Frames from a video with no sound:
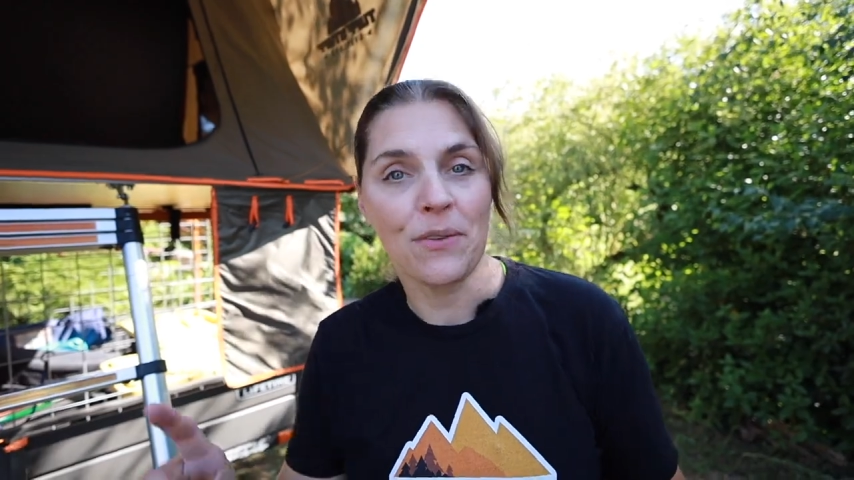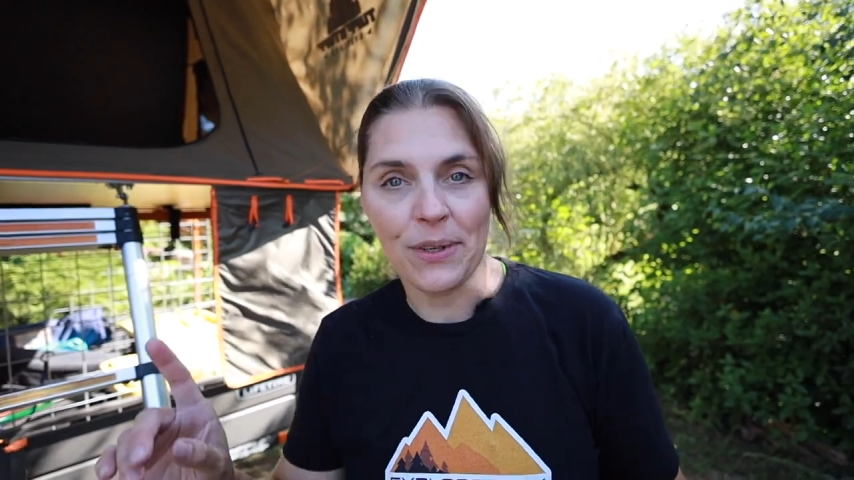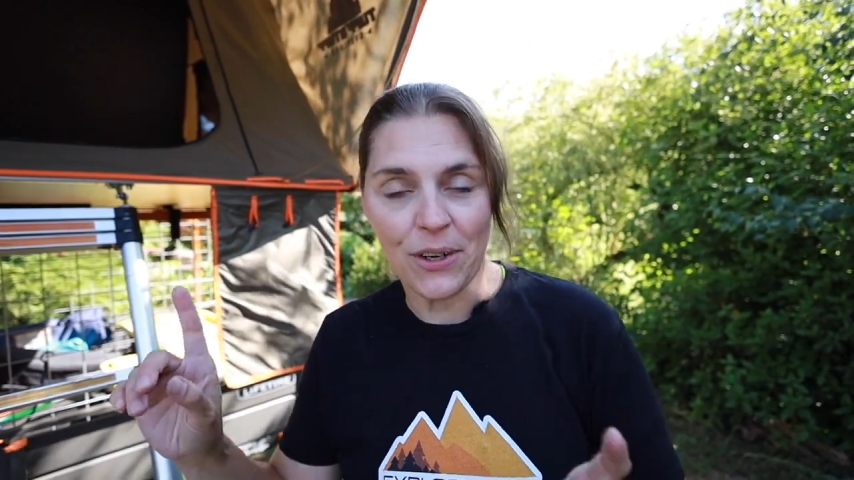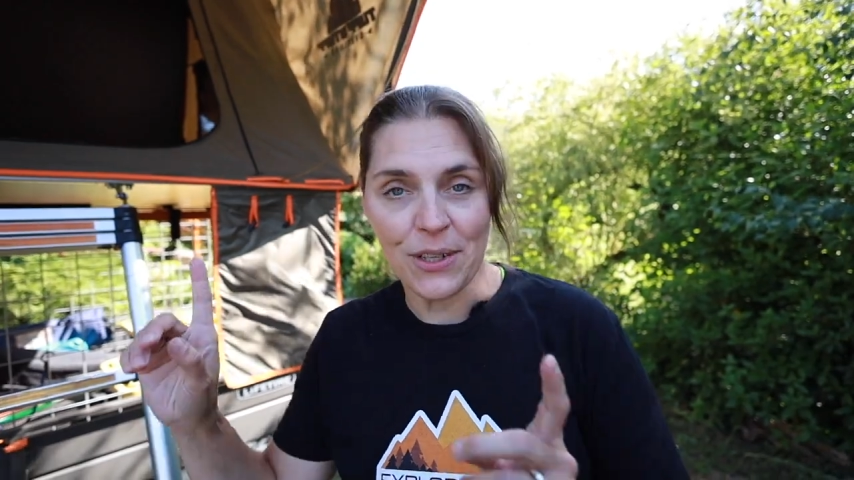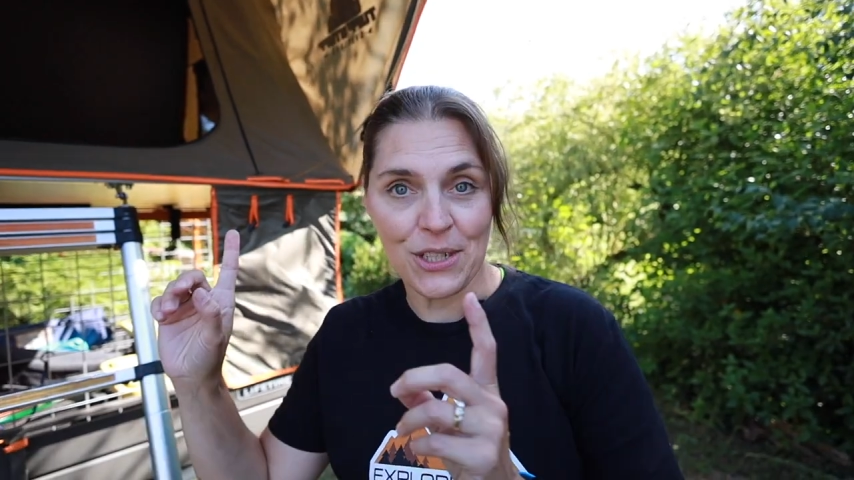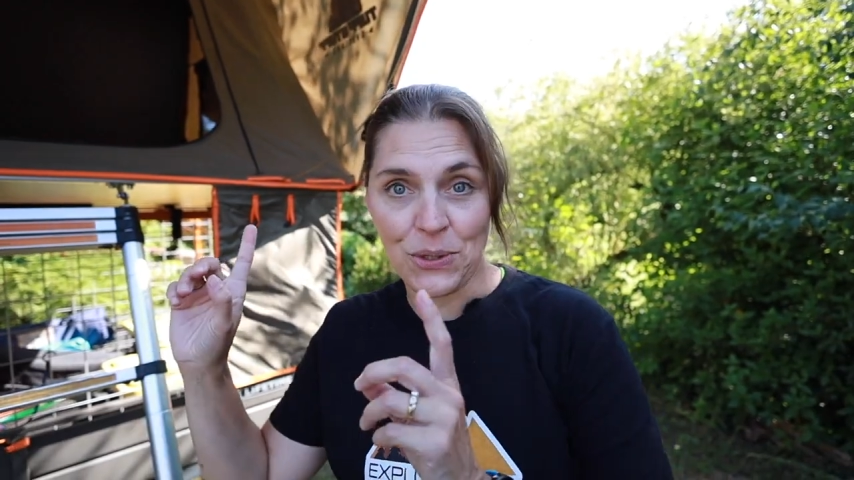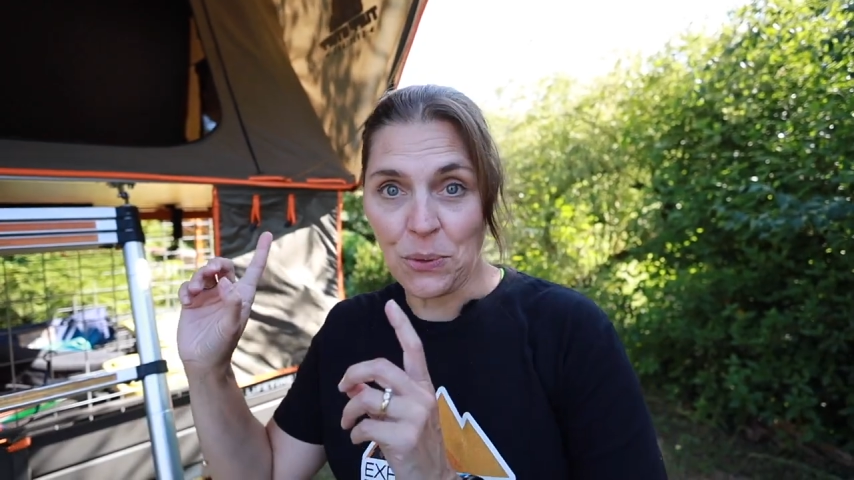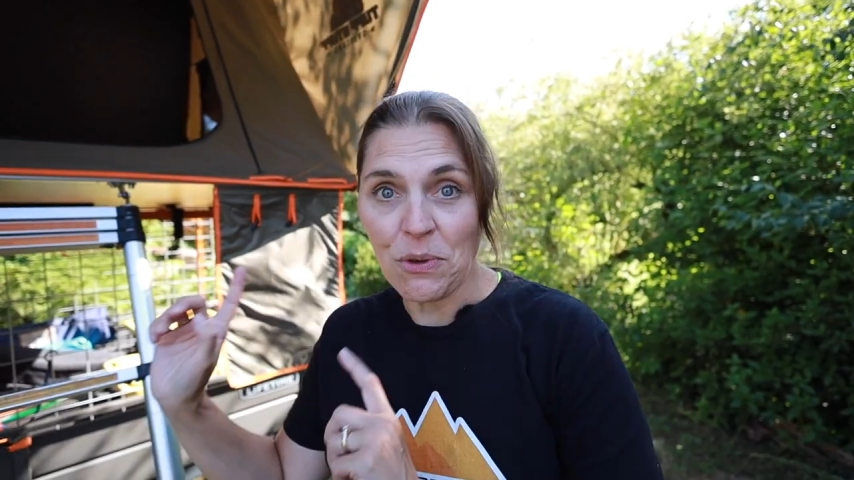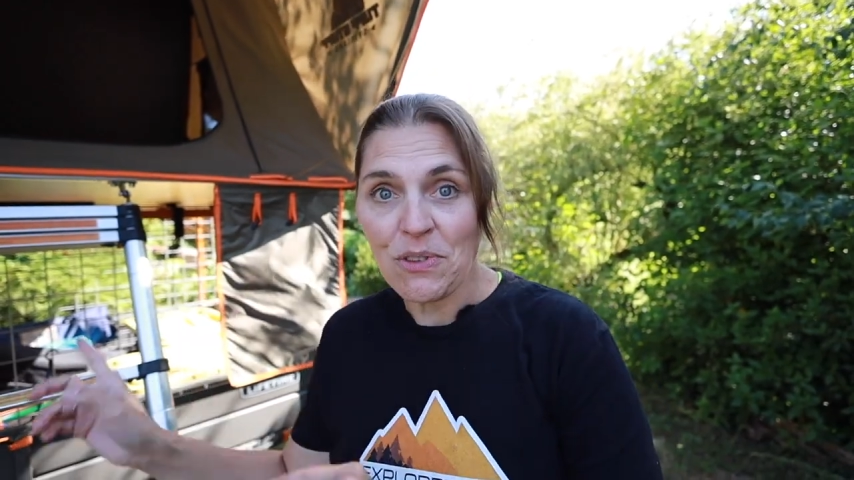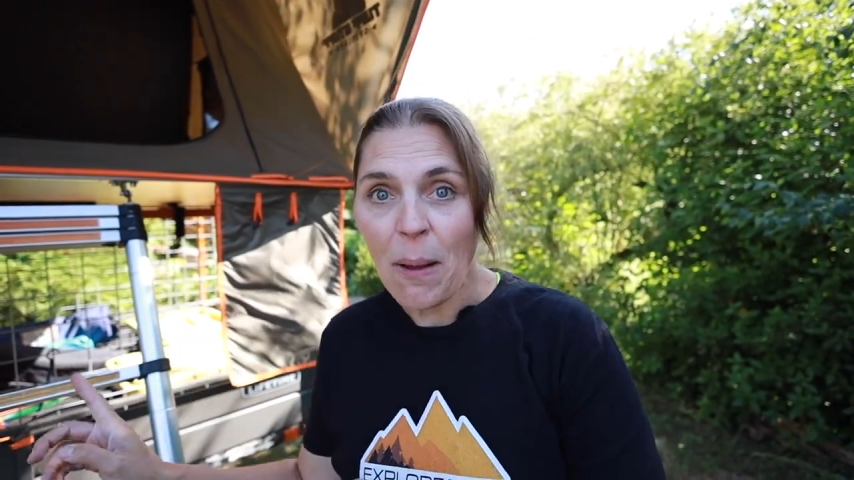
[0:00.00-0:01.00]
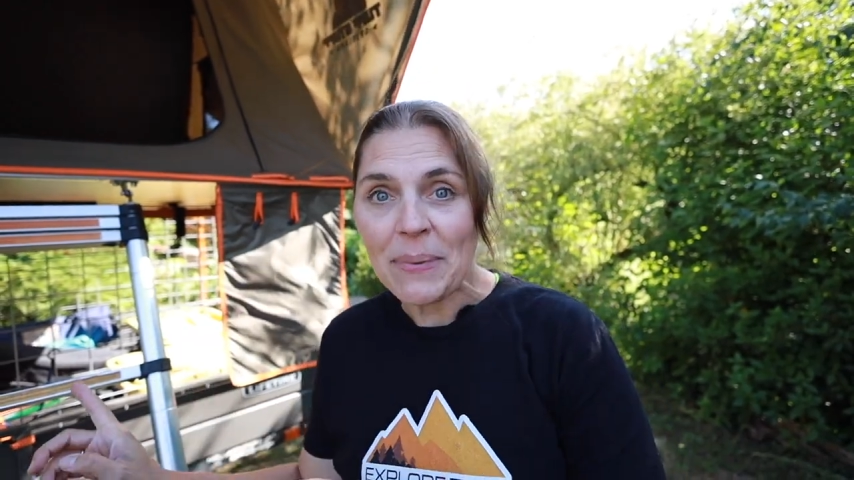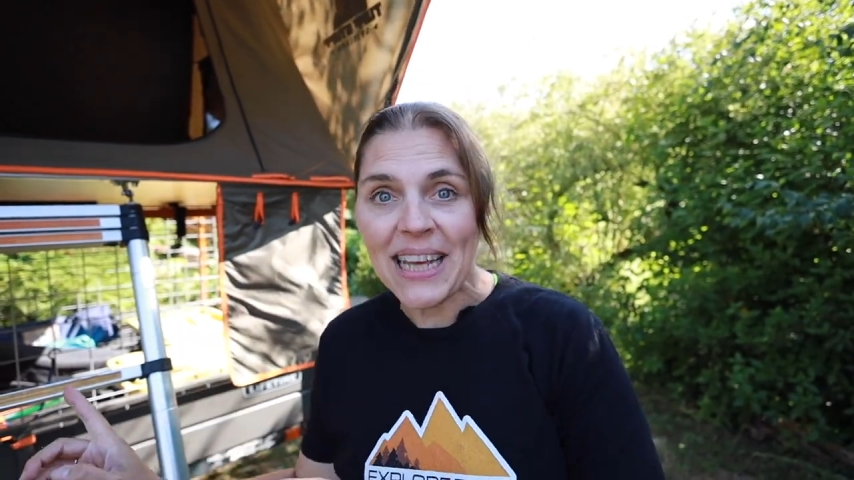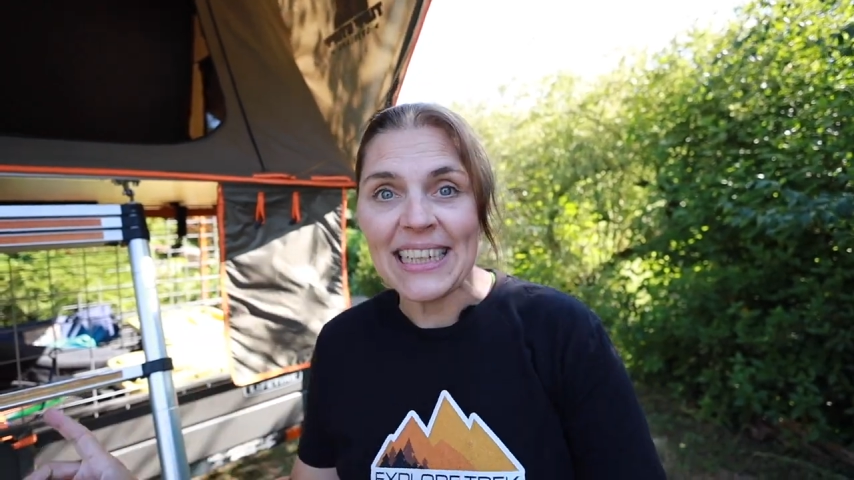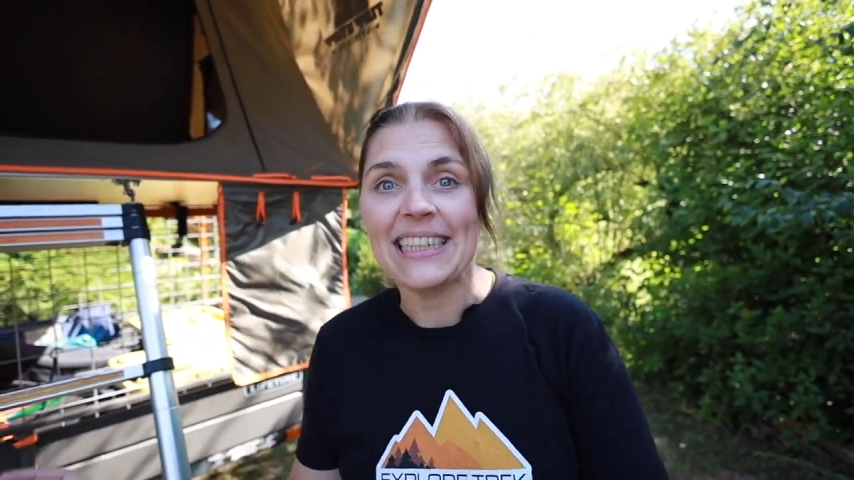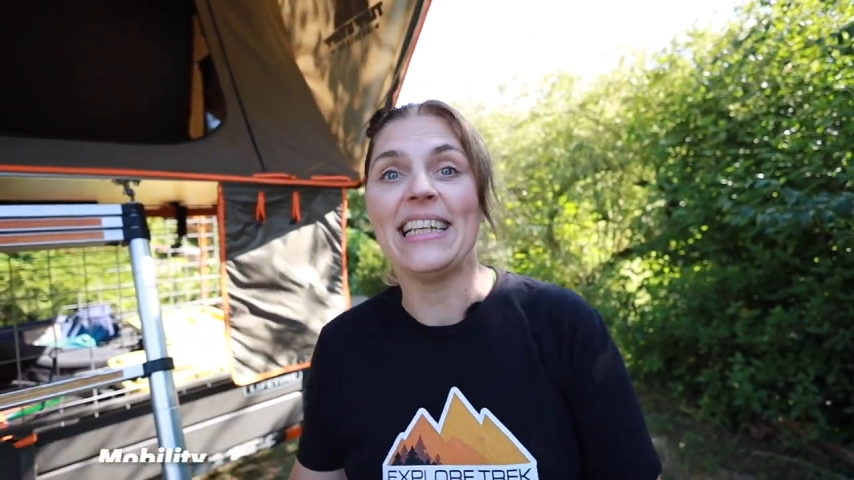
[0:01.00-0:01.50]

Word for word: regards to a rooftop tent